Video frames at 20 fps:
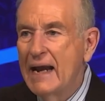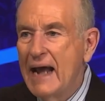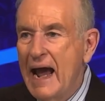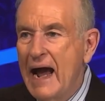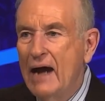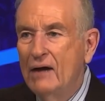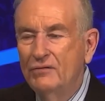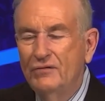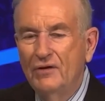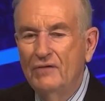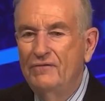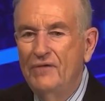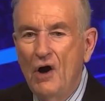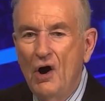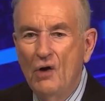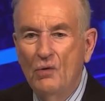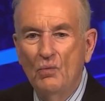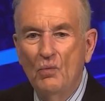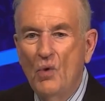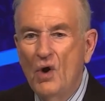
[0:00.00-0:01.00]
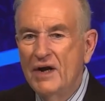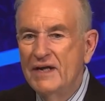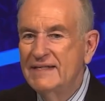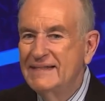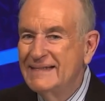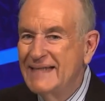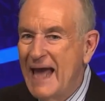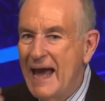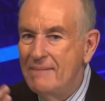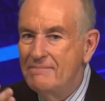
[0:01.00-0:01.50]
out the vote. What does
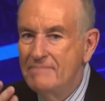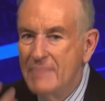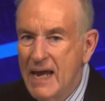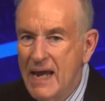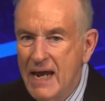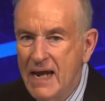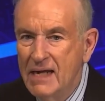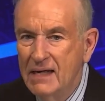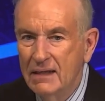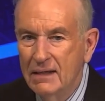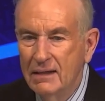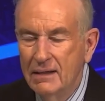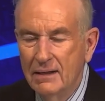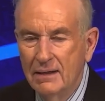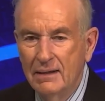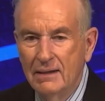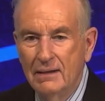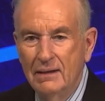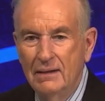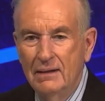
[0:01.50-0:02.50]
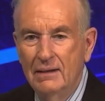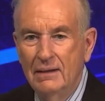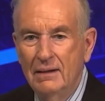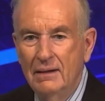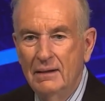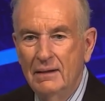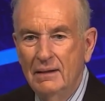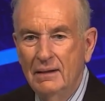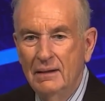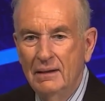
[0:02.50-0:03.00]
that mean?
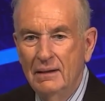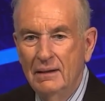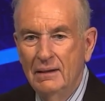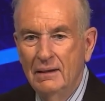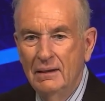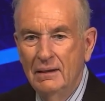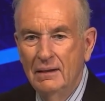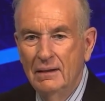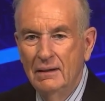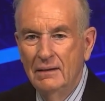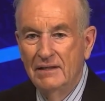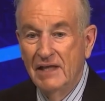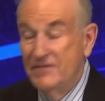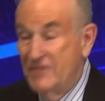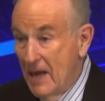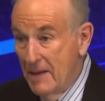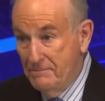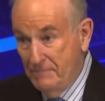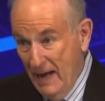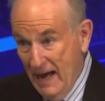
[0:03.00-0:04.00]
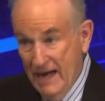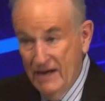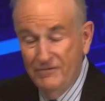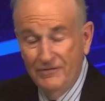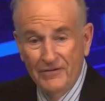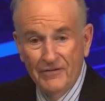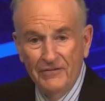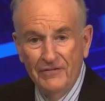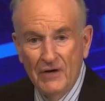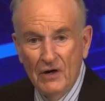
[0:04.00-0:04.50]
Did they pay
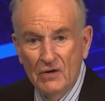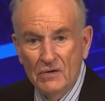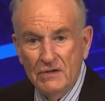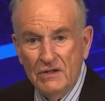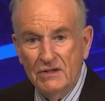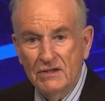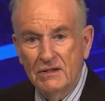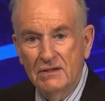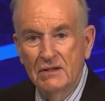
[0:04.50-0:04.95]
for votes?